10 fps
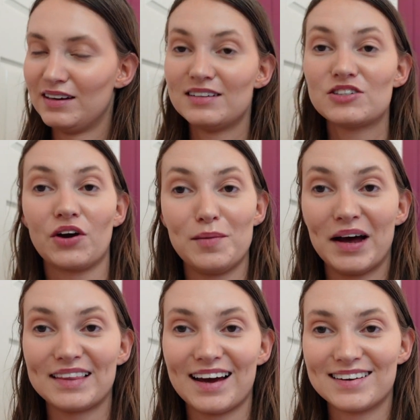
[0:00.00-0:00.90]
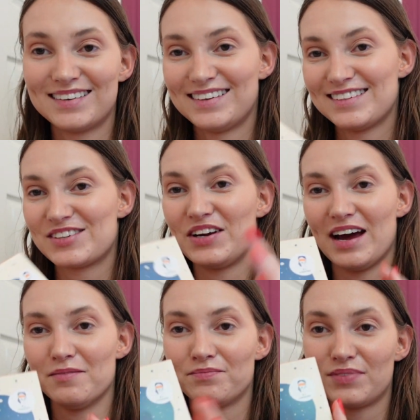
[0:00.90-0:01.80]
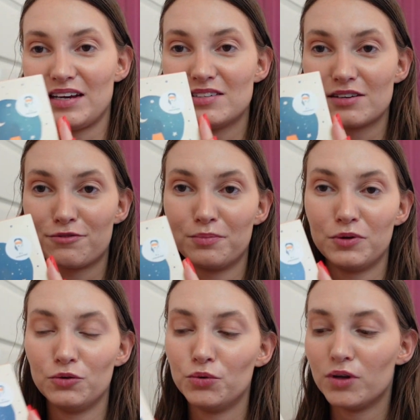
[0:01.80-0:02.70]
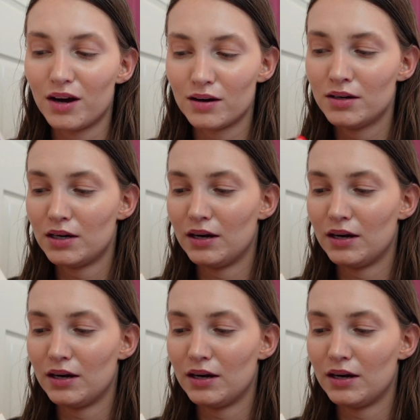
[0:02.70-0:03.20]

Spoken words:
Sorry about that. So yeah, these are from Lula.